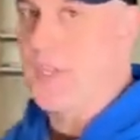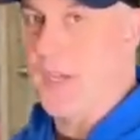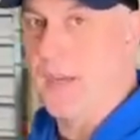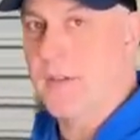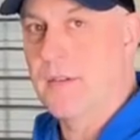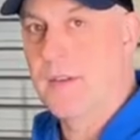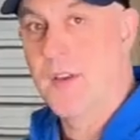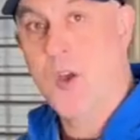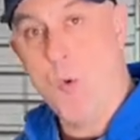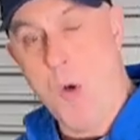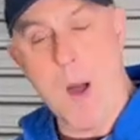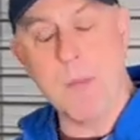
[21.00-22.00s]
it?
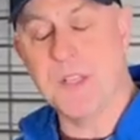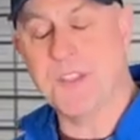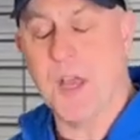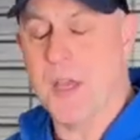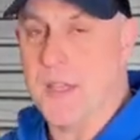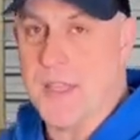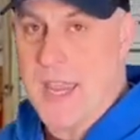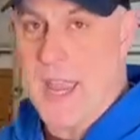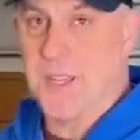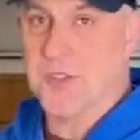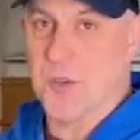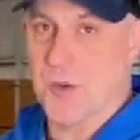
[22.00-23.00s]
Well, I'm going to tell you the
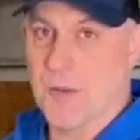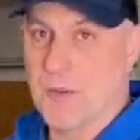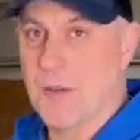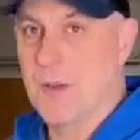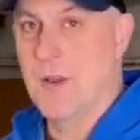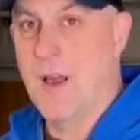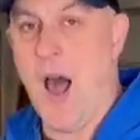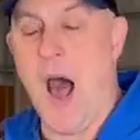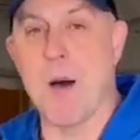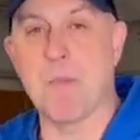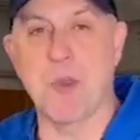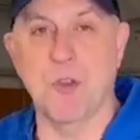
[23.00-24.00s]
answer.
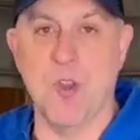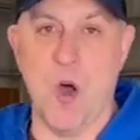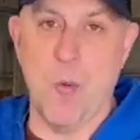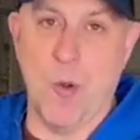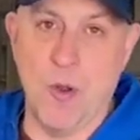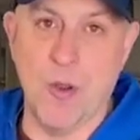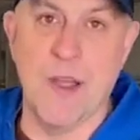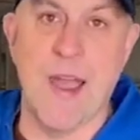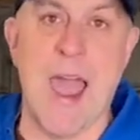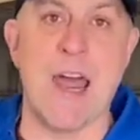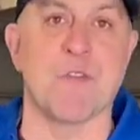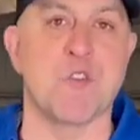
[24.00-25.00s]
I'm Bill Noble,
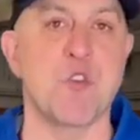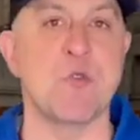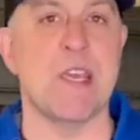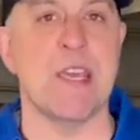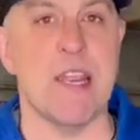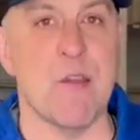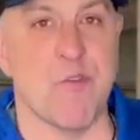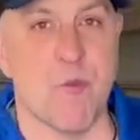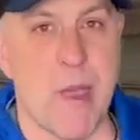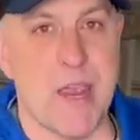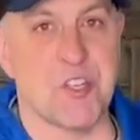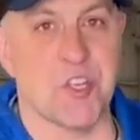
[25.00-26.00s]
and if you need
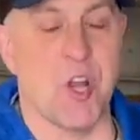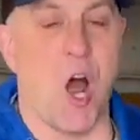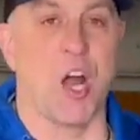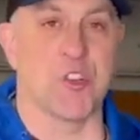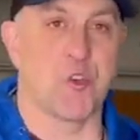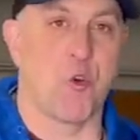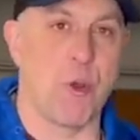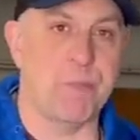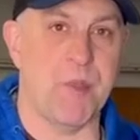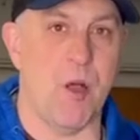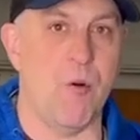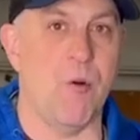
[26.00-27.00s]
information on
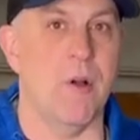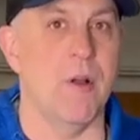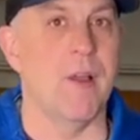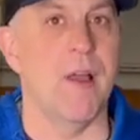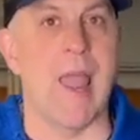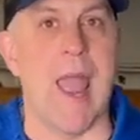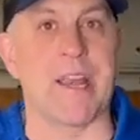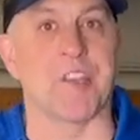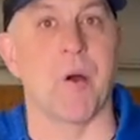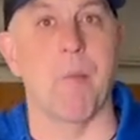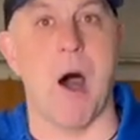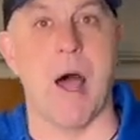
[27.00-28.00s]
crypto and
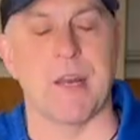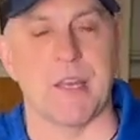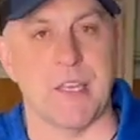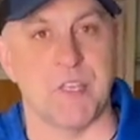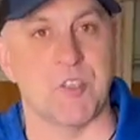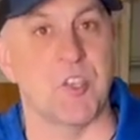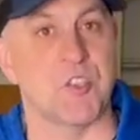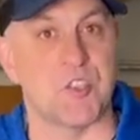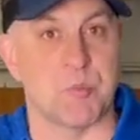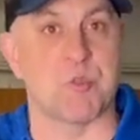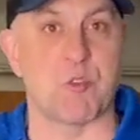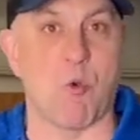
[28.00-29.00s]
commodities,
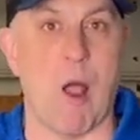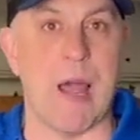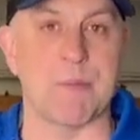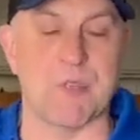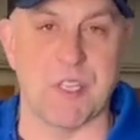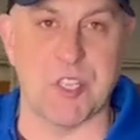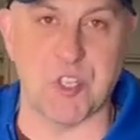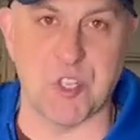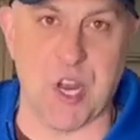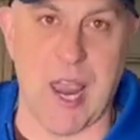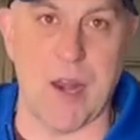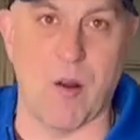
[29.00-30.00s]
subscribe to this
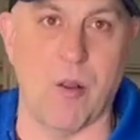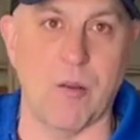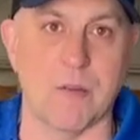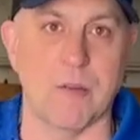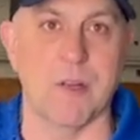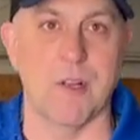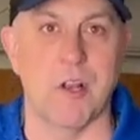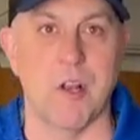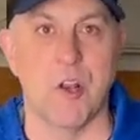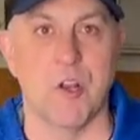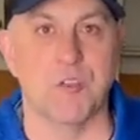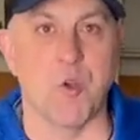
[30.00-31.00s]
channel.
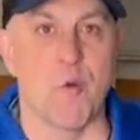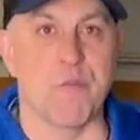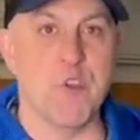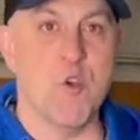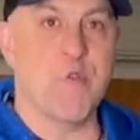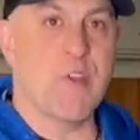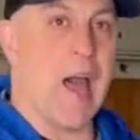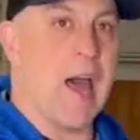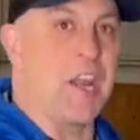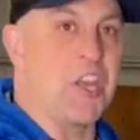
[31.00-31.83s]
So if you've got a